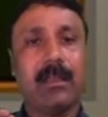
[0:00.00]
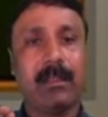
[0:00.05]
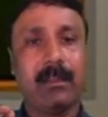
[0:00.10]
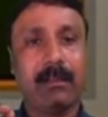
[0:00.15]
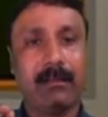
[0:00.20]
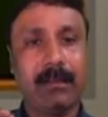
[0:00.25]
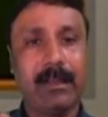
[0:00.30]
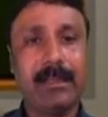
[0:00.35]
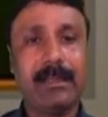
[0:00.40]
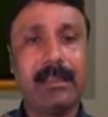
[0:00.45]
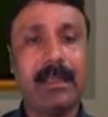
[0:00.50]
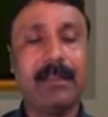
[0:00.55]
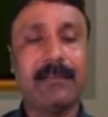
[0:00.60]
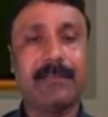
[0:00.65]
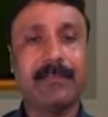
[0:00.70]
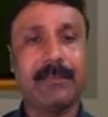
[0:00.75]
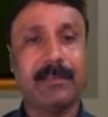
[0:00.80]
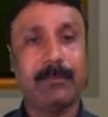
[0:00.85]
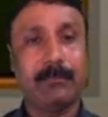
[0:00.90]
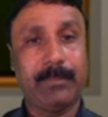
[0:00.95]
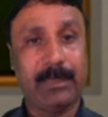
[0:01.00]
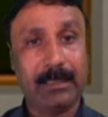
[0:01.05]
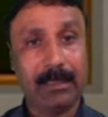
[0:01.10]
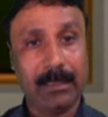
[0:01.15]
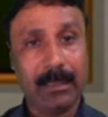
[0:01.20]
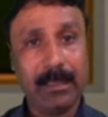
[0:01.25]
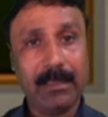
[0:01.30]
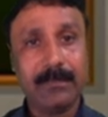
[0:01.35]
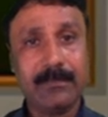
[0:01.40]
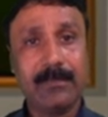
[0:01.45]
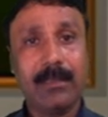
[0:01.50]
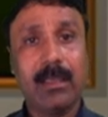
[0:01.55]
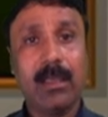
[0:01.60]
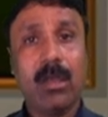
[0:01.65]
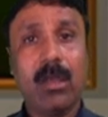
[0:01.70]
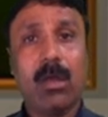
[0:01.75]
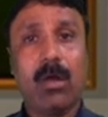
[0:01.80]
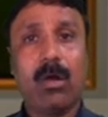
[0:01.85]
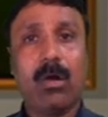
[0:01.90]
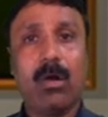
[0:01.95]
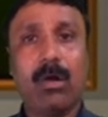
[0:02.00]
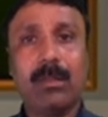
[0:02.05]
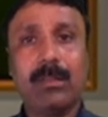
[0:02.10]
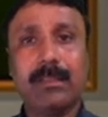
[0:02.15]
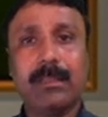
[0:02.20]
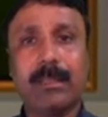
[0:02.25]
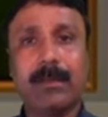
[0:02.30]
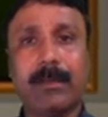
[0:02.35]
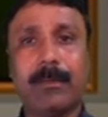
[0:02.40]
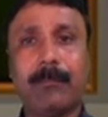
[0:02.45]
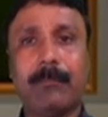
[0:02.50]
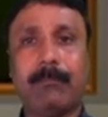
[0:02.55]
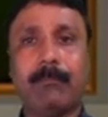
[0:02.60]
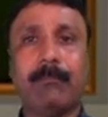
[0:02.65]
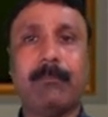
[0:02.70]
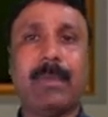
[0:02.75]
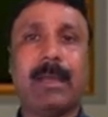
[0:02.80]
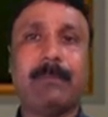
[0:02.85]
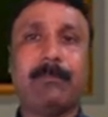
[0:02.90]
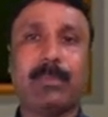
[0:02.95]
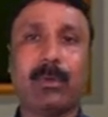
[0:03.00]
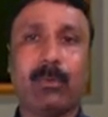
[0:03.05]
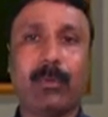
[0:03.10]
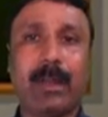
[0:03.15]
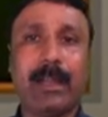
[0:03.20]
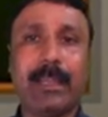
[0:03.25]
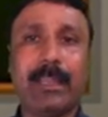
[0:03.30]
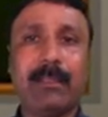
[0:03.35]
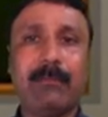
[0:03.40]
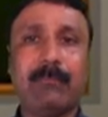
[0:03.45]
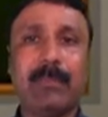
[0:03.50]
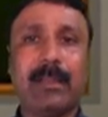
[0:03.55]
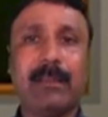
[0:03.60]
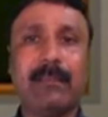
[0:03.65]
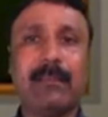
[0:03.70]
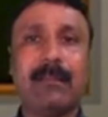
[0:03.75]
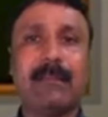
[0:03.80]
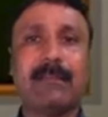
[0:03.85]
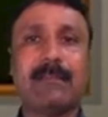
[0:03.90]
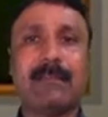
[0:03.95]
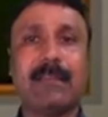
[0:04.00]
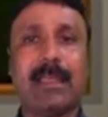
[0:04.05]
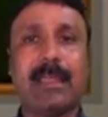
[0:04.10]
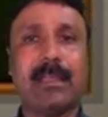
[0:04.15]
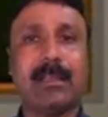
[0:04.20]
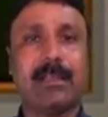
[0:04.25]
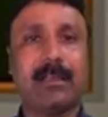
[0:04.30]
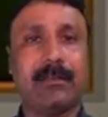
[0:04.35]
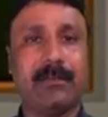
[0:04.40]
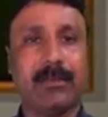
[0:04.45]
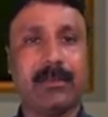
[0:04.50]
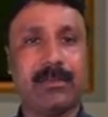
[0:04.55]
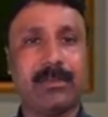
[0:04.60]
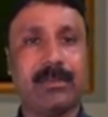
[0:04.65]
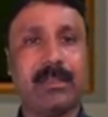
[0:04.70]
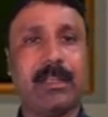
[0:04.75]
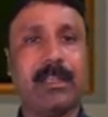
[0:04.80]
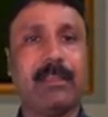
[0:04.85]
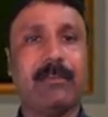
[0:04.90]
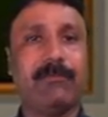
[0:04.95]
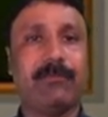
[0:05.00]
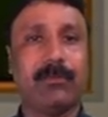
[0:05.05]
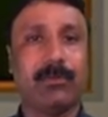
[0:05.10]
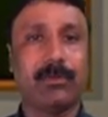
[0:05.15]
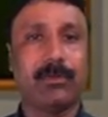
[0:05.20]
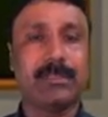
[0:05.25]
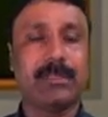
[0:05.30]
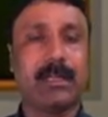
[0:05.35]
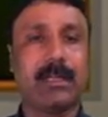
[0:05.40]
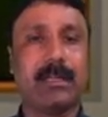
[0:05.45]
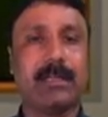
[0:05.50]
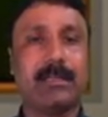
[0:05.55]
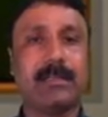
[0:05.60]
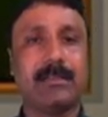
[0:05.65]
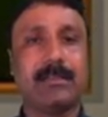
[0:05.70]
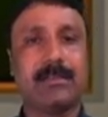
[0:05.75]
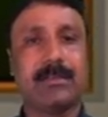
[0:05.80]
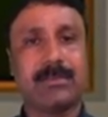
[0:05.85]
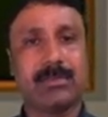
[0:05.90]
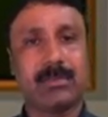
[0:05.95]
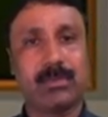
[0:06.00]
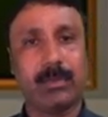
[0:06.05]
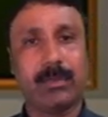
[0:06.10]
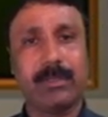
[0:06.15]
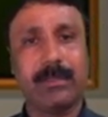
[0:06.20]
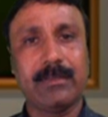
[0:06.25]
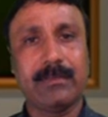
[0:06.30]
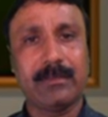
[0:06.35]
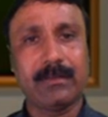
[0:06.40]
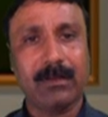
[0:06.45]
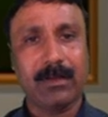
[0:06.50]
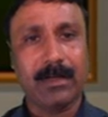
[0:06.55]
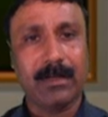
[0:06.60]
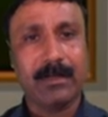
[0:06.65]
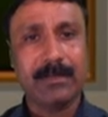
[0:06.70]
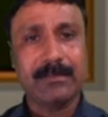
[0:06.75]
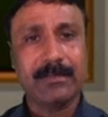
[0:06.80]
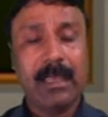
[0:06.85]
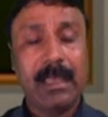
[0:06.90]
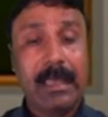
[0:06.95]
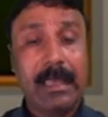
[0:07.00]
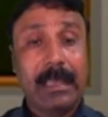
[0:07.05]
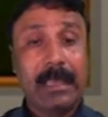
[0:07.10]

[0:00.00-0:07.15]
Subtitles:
right answer, because by providing materials like dictionary, flowchart, story cards,